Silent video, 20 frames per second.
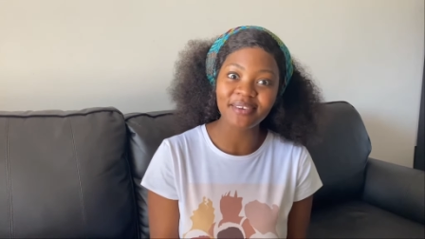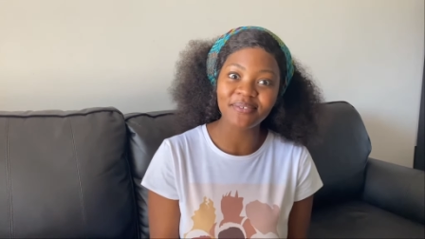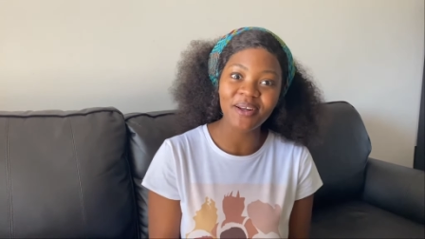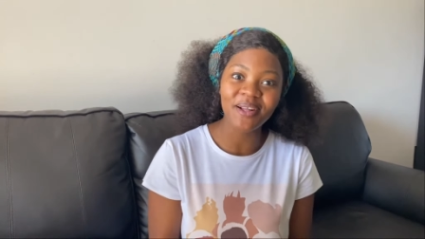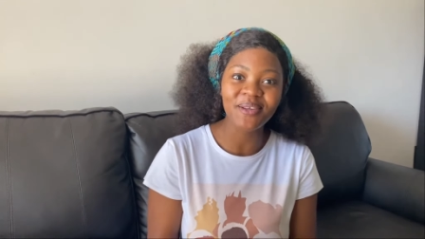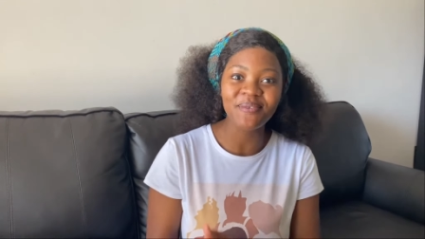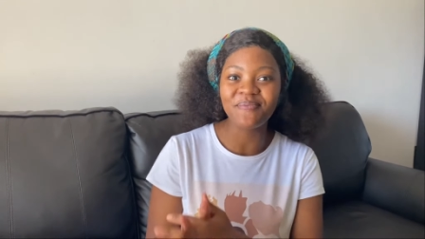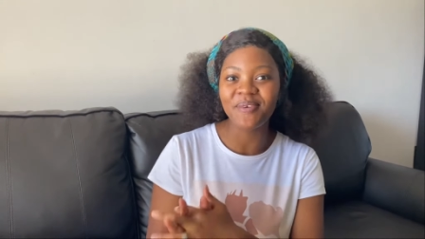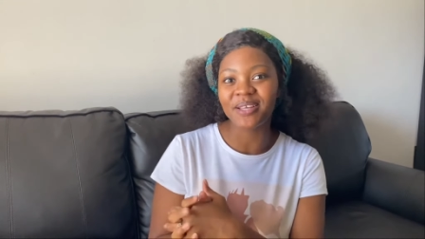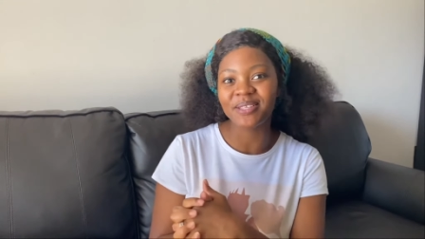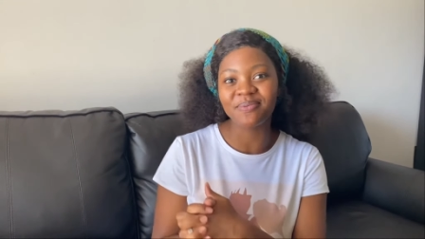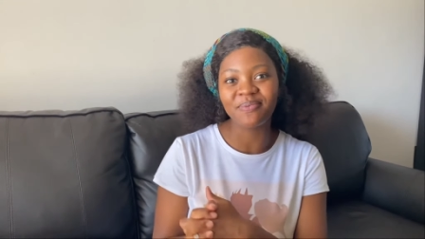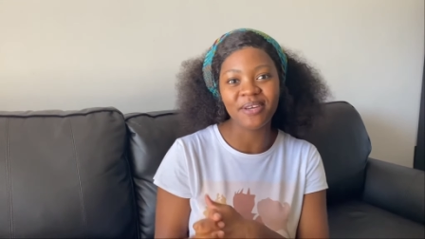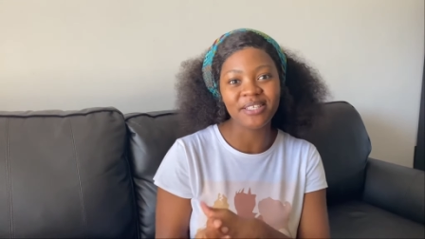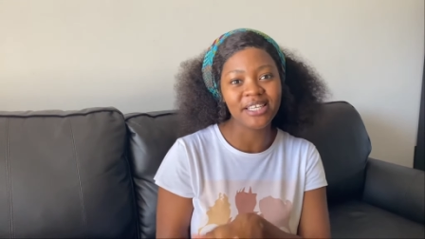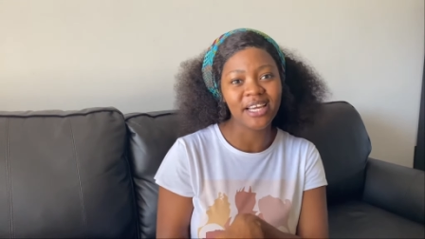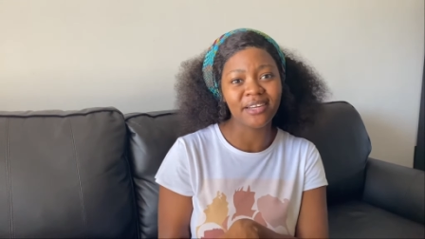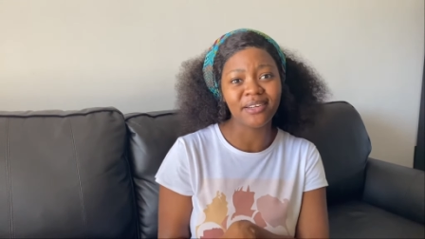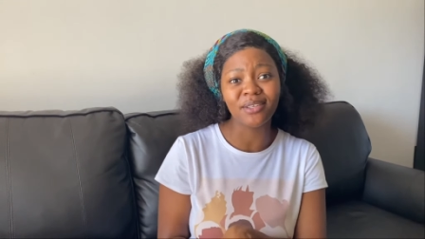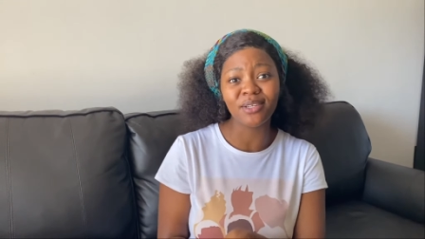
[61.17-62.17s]
Welcome back to my
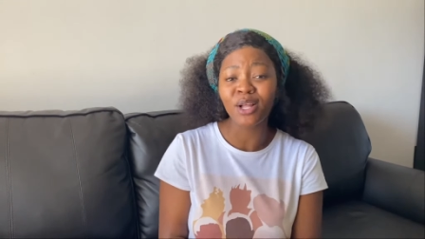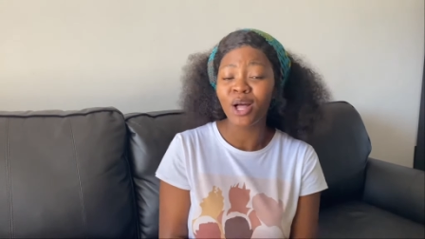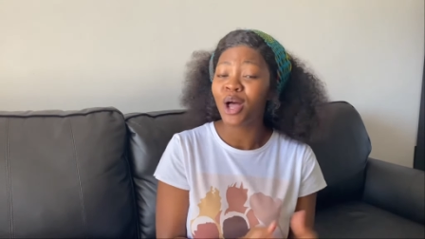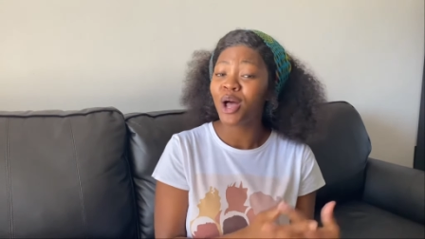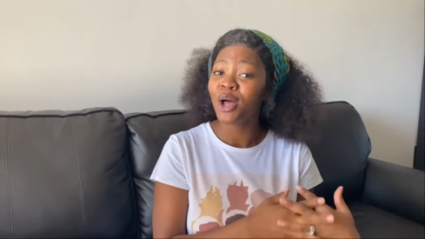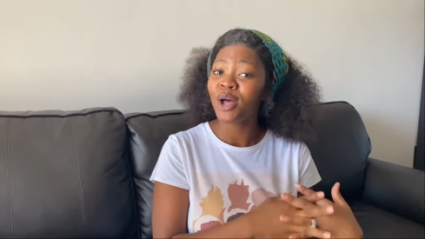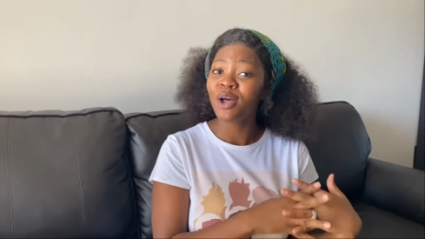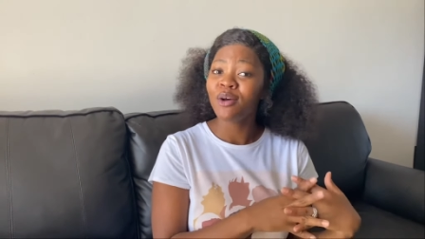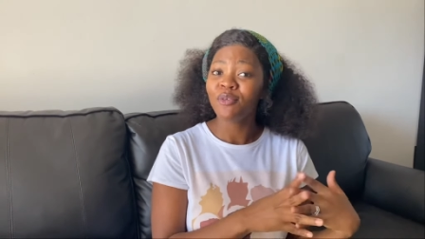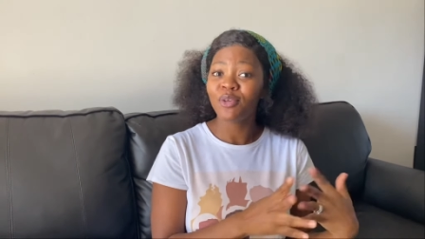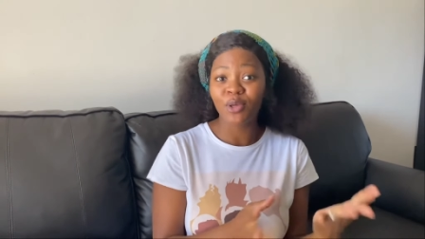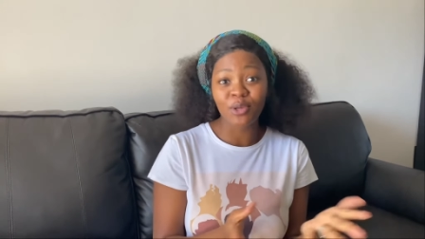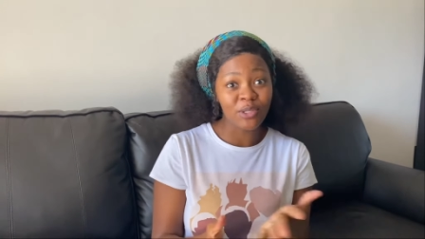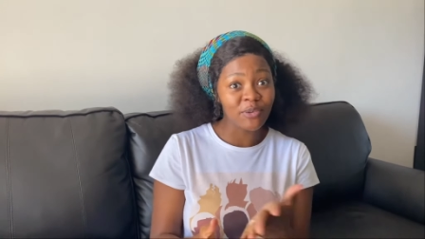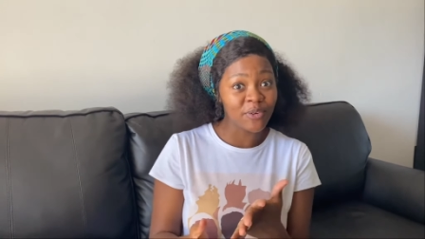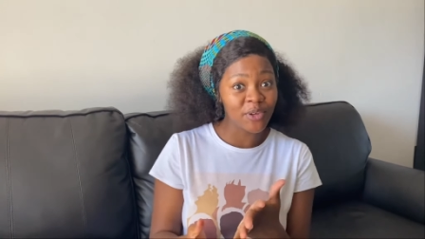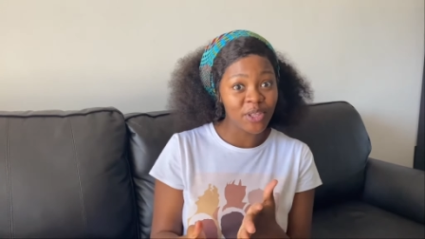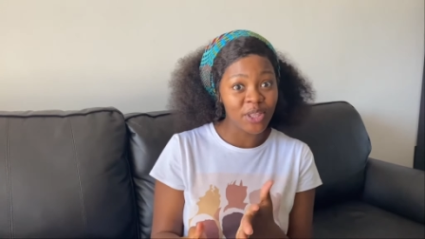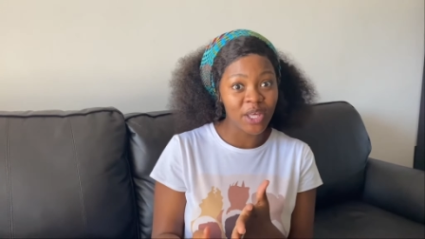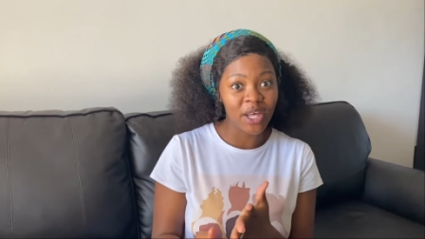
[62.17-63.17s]
channel. For those
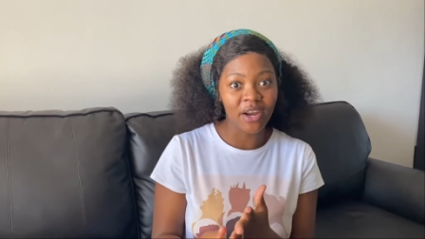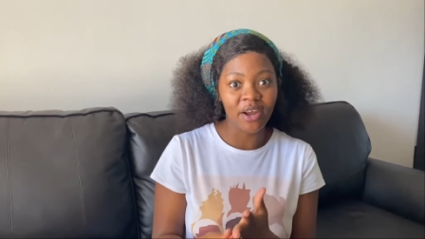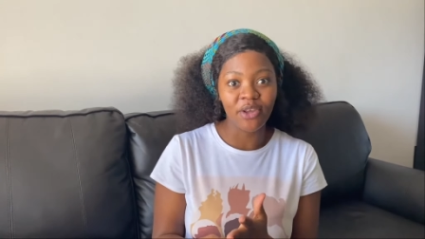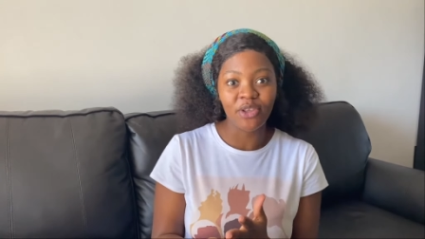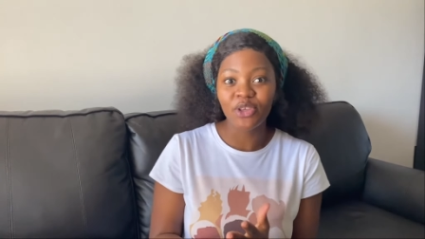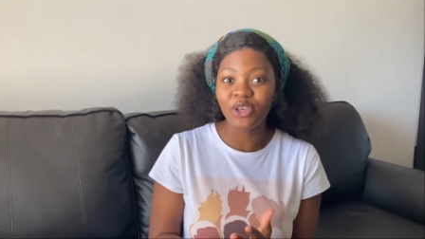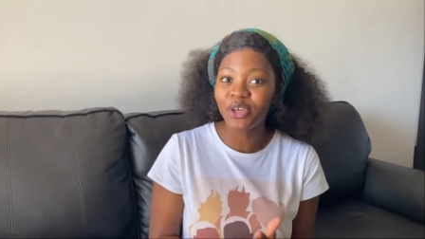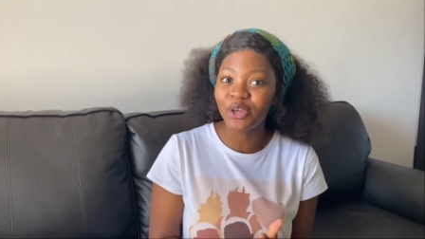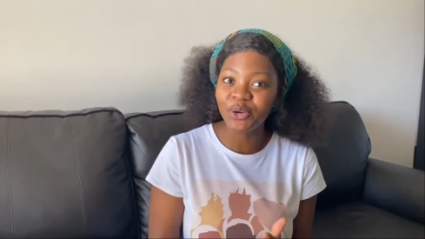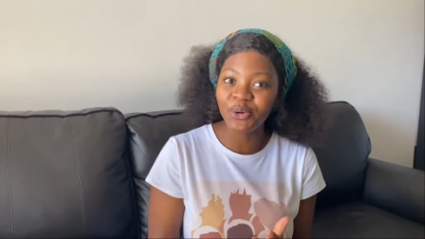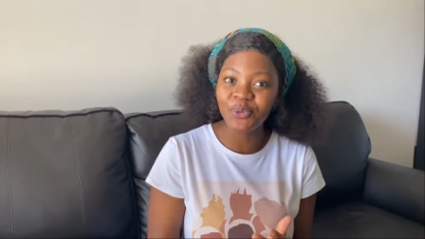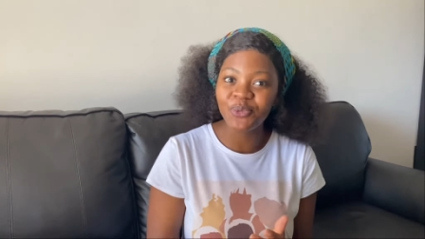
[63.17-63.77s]
of you that are new,